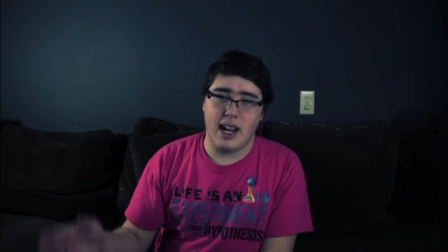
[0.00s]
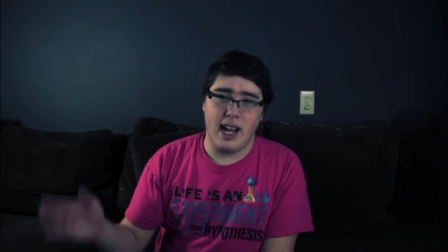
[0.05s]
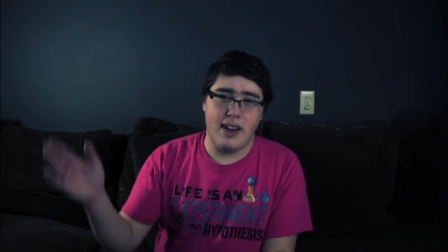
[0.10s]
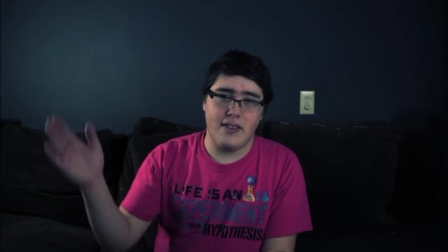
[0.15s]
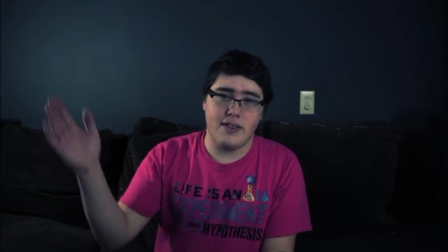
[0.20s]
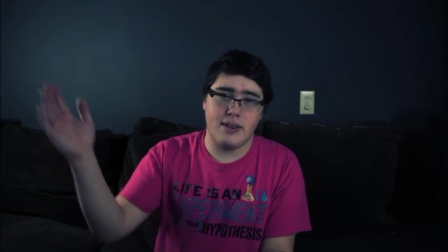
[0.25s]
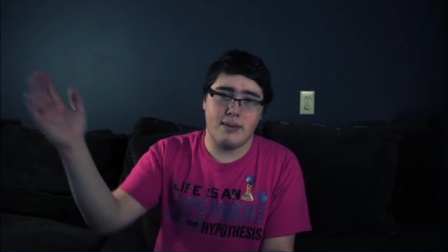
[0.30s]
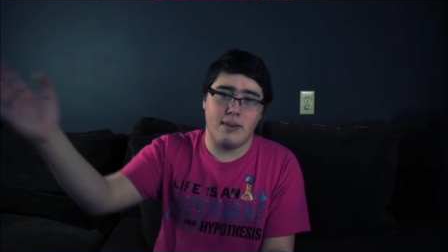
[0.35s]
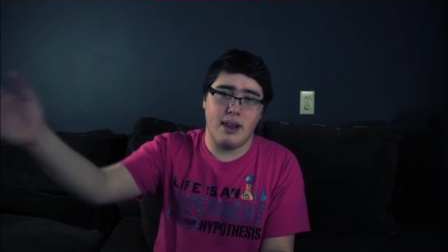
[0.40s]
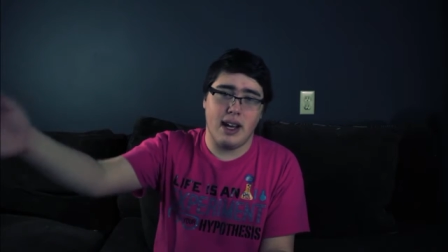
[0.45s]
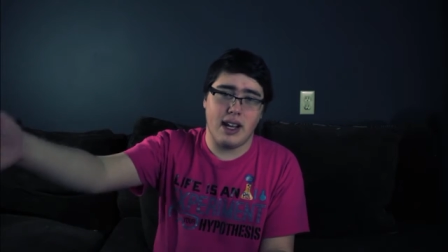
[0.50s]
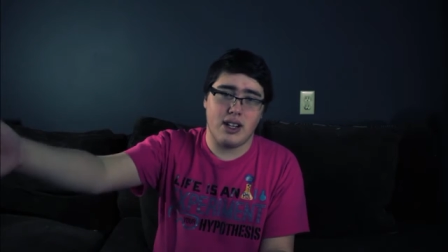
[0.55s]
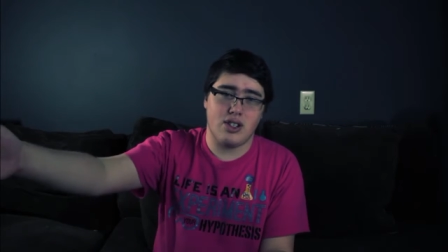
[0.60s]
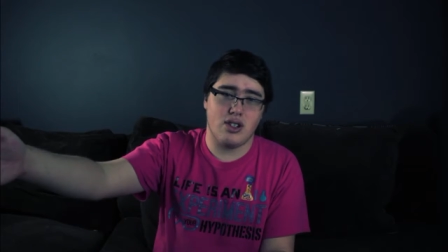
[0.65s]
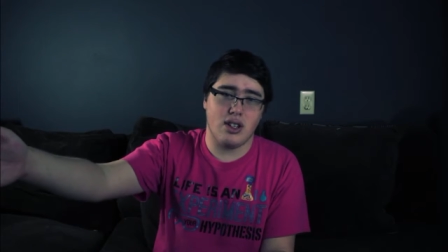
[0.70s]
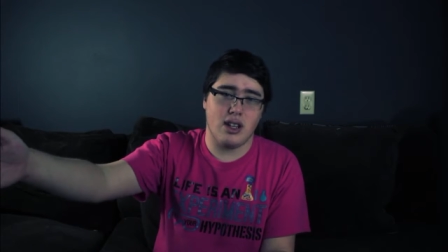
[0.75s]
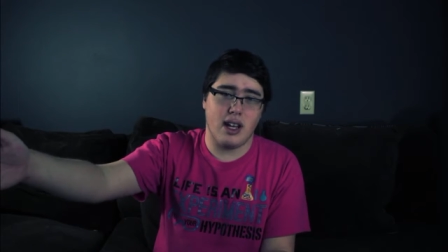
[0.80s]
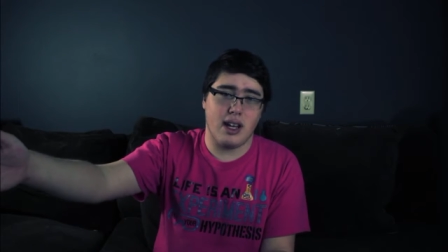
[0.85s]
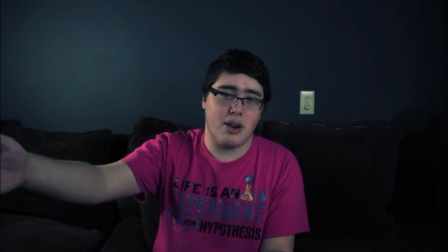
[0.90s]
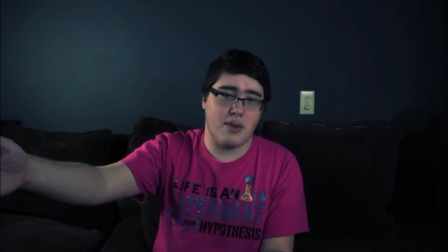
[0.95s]
I have an
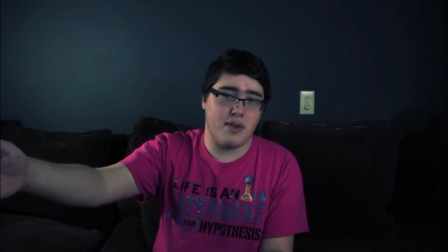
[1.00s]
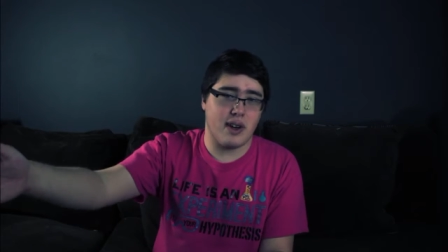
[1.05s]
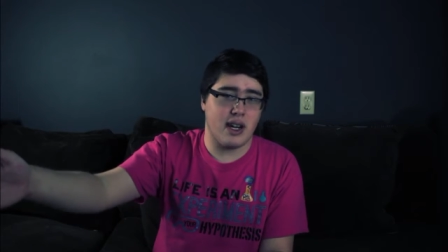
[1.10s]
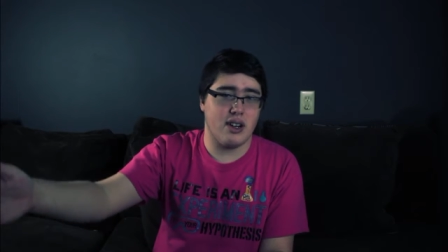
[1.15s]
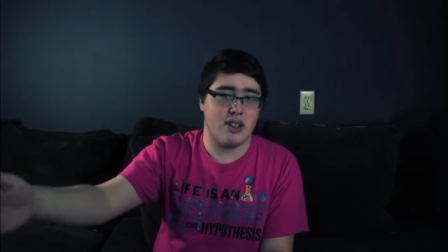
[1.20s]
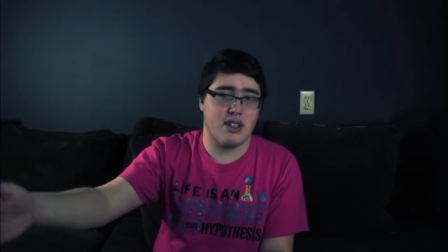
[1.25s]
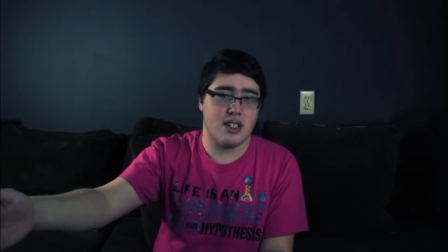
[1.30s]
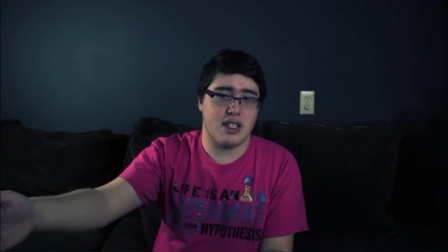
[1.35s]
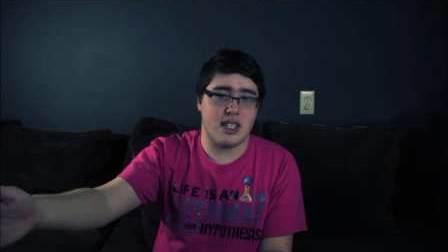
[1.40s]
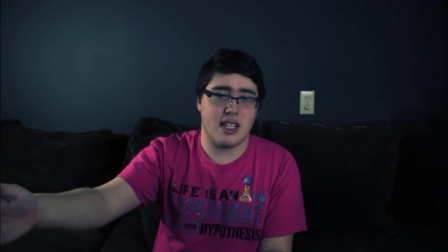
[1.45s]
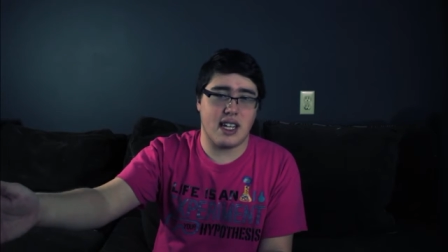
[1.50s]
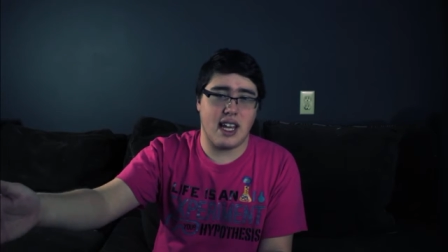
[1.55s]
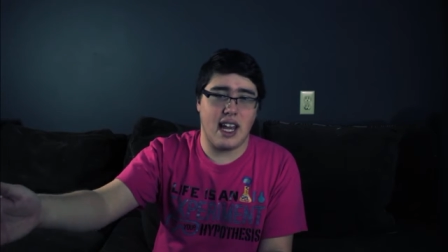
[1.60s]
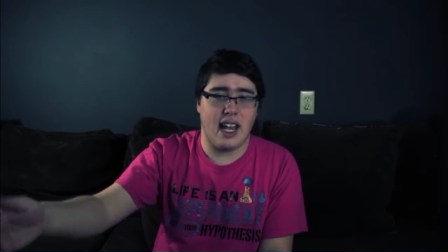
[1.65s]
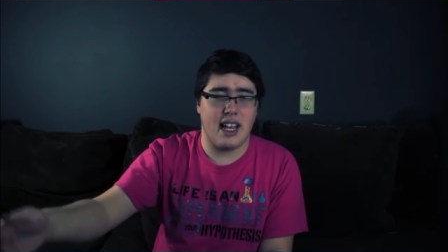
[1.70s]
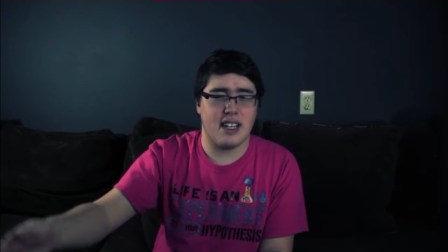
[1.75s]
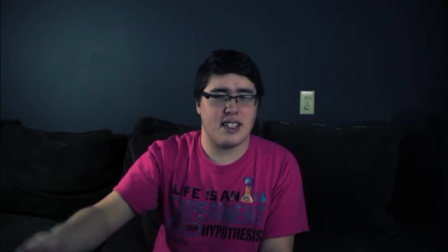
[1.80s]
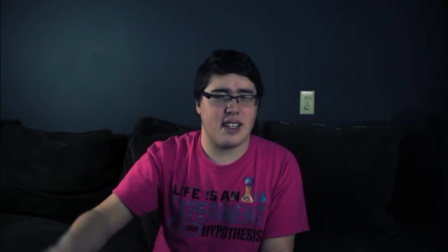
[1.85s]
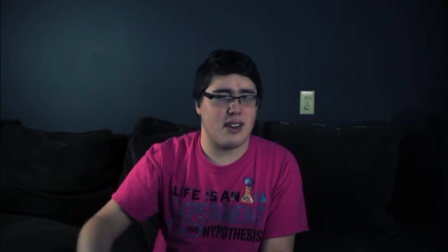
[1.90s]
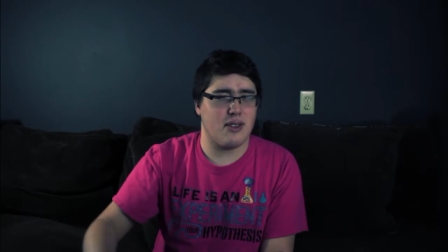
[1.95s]
extra light over here just in
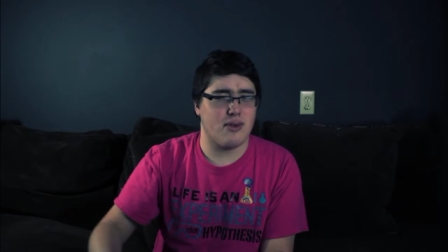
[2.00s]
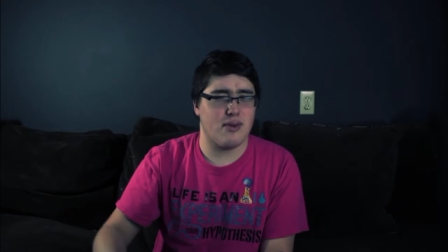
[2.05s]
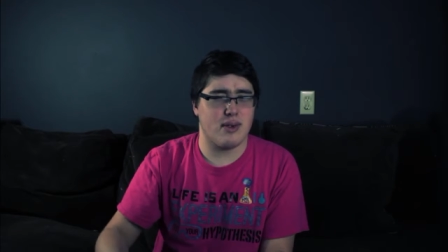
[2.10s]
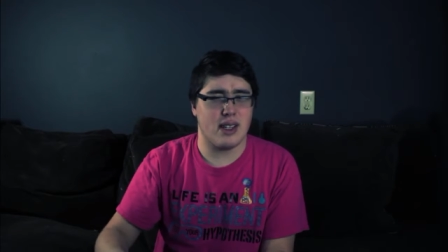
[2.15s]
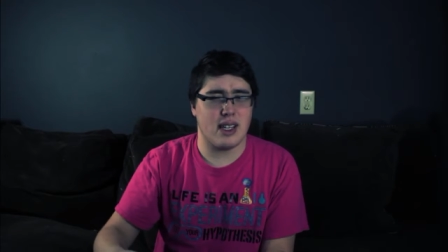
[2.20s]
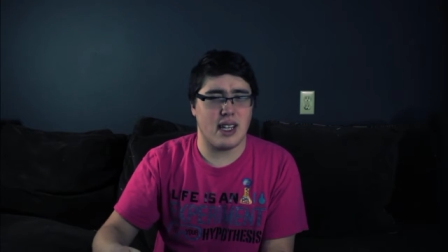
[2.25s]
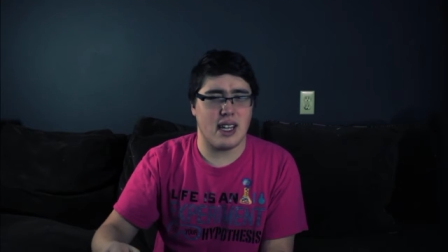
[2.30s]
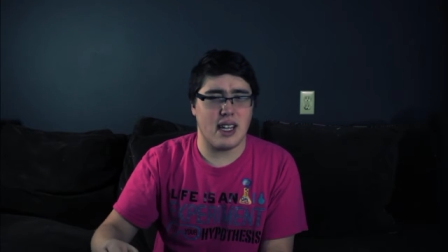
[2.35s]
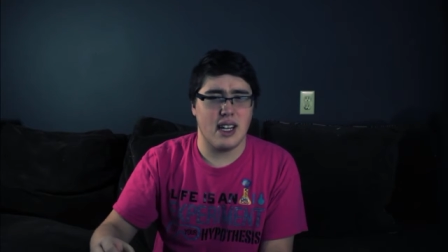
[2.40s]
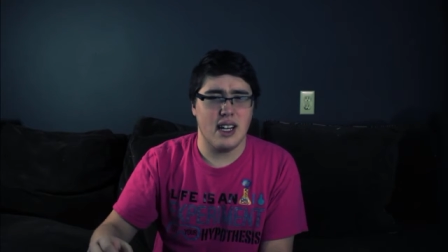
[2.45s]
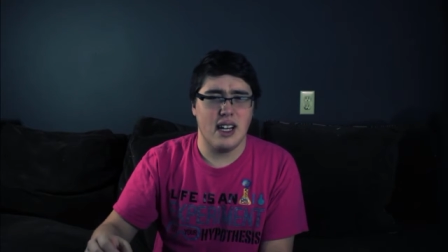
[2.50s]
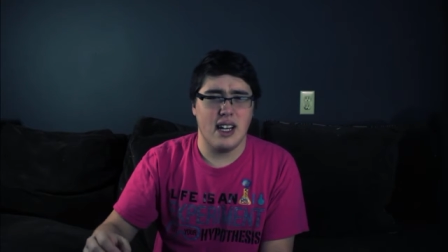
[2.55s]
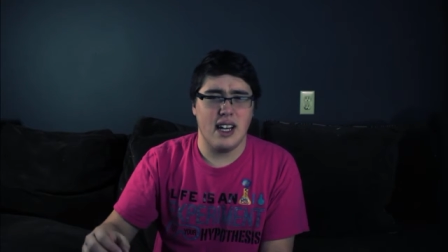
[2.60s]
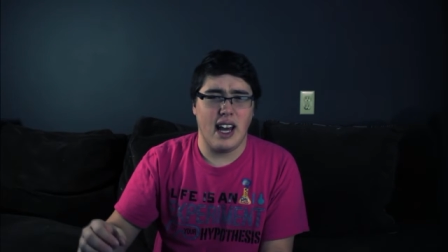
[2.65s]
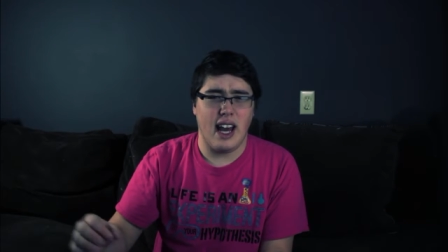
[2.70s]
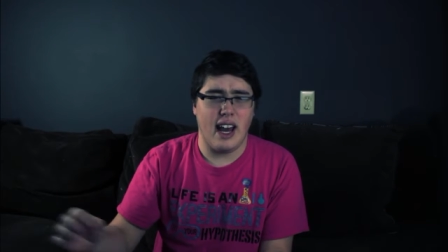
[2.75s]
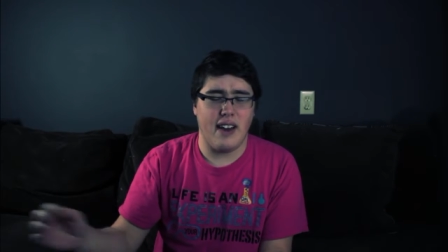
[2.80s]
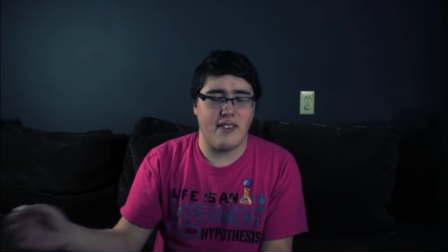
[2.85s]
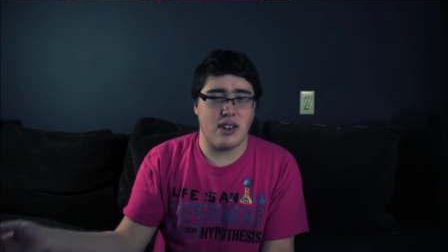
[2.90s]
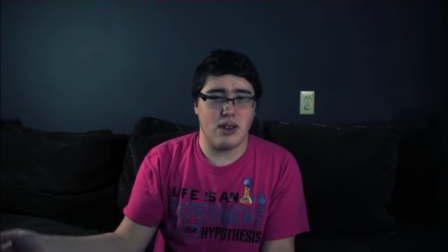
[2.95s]
case. I don't really
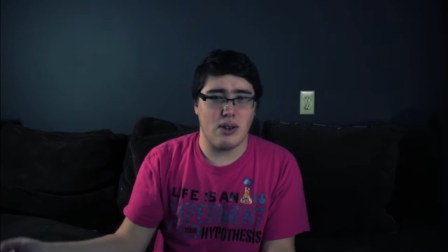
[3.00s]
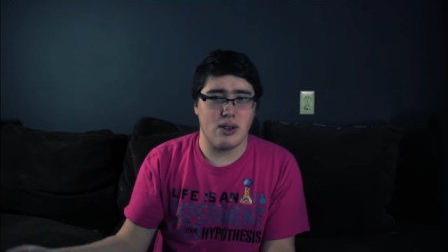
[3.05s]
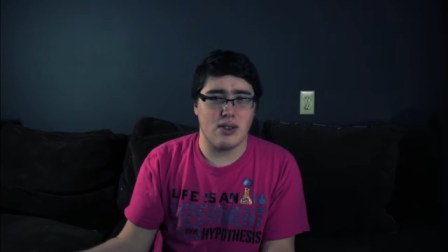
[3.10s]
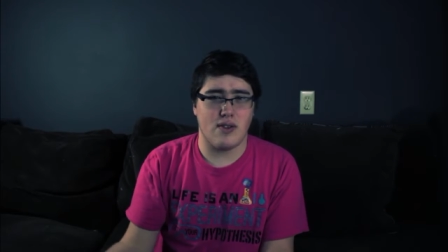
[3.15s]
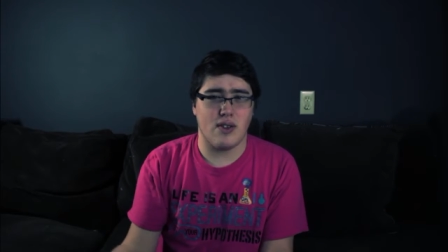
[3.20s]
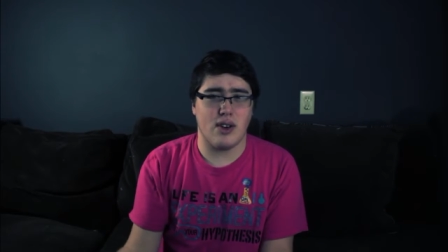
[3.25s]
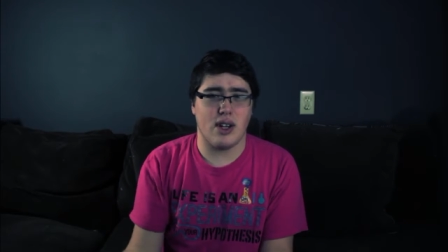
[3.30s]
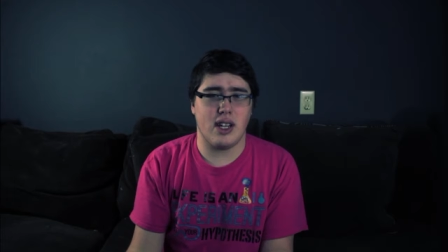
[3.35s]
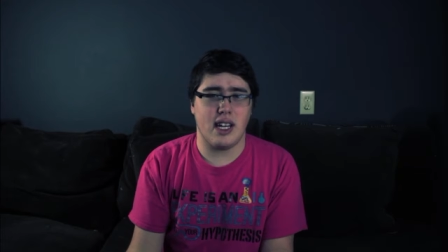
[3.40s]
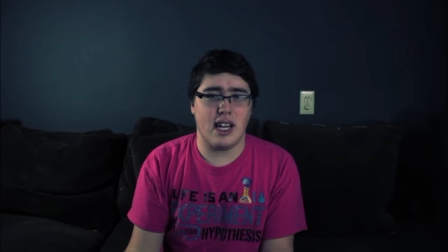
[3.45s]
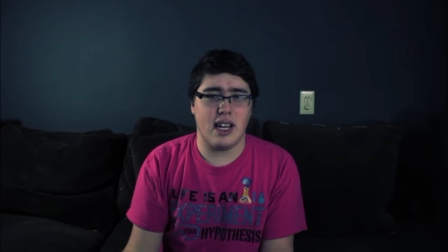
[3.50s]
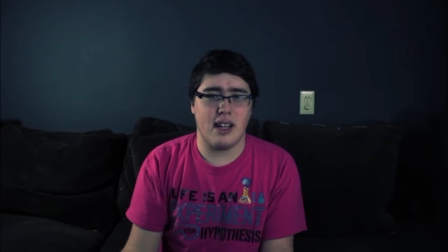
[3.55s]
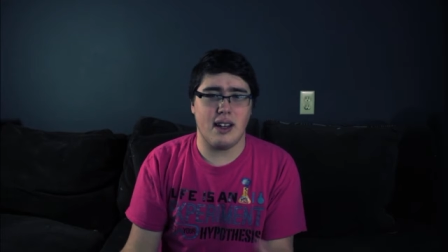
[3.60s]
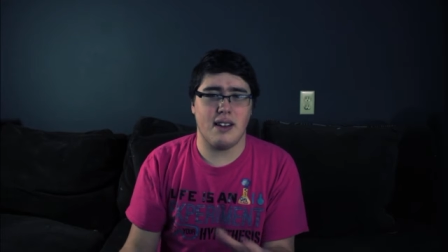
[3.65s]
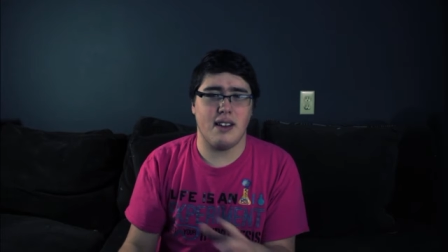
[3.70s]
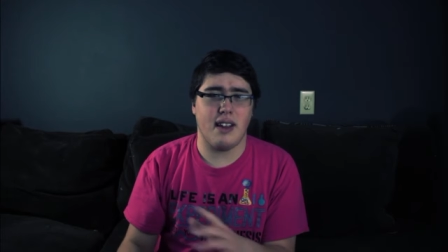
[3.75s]
have a use for it yet.